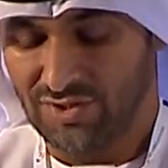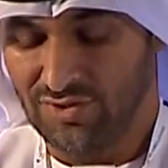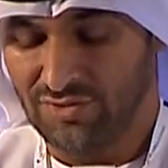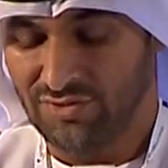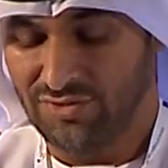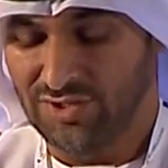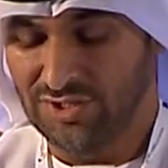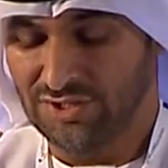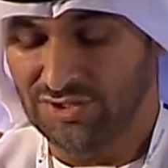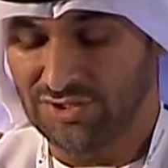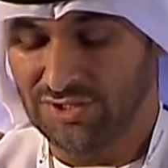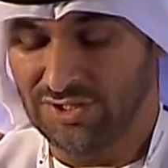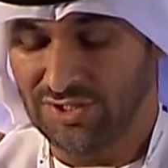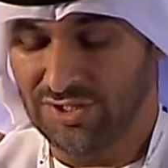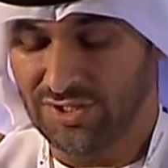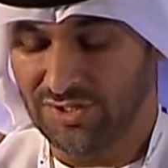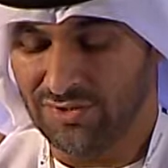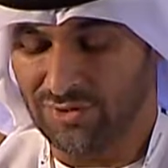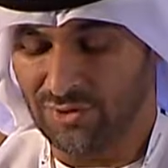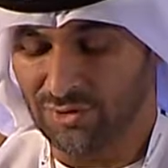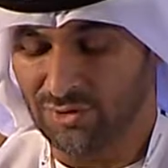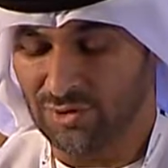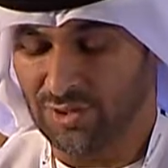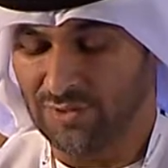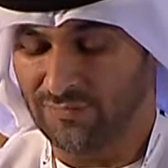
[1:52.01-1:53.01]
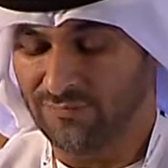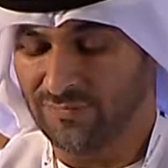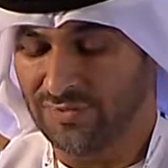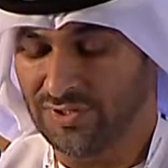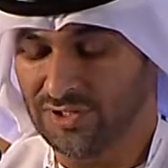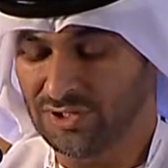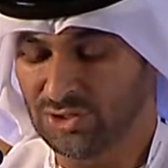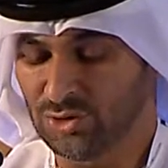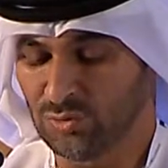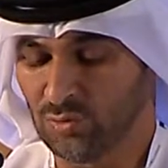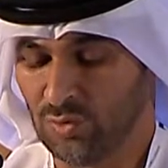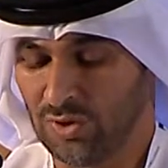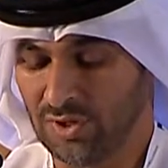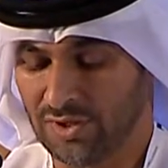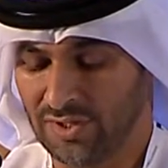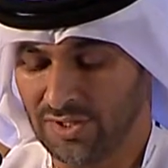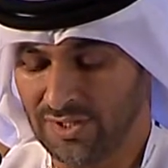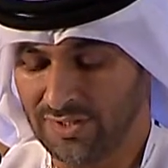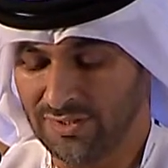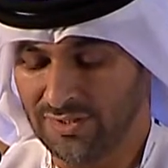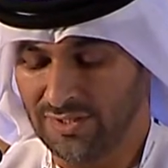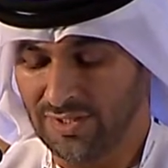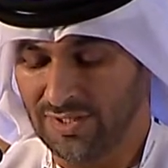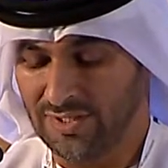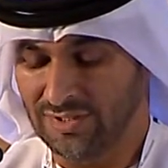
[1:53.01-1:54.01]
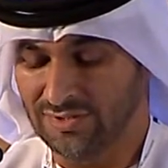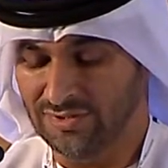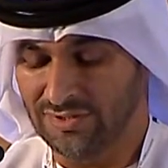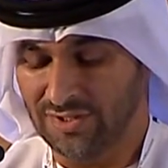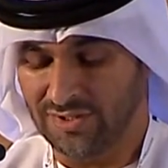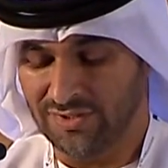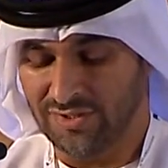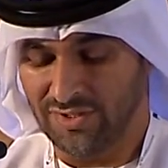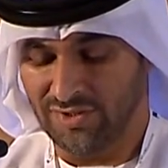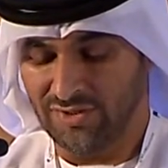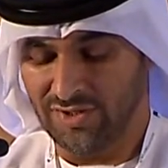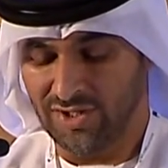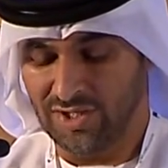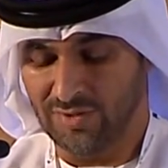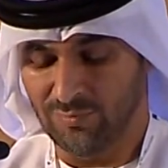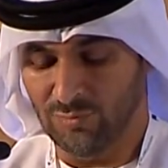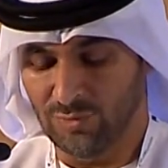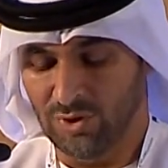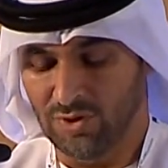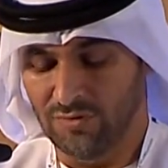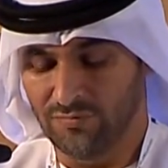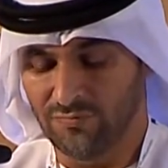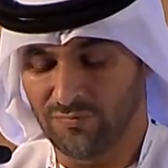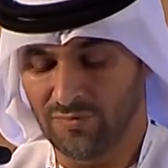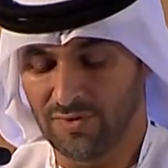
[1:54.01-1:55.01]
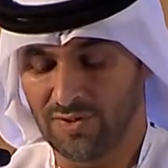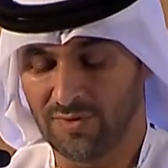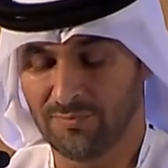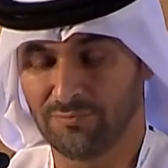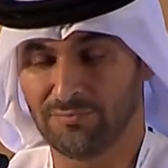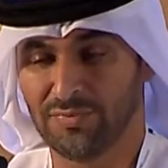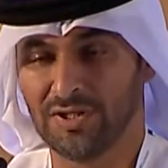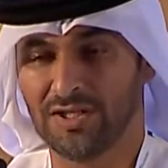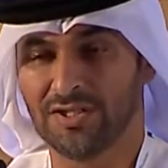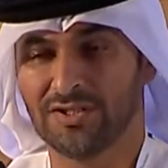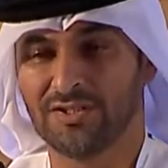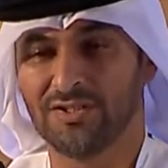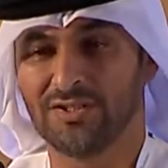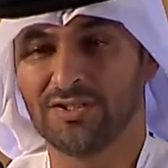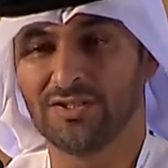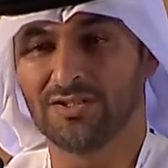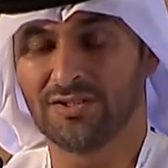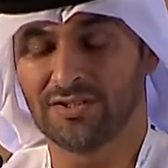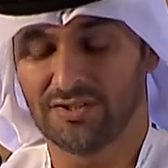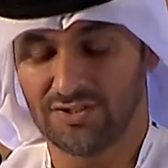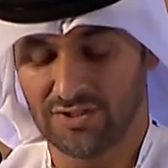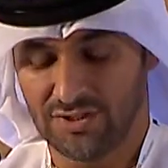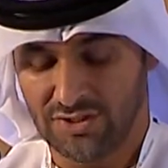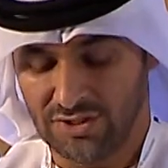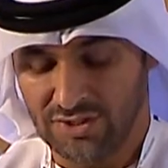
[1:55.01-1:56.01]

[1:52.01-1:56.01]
This year, the conference will run under the theme of building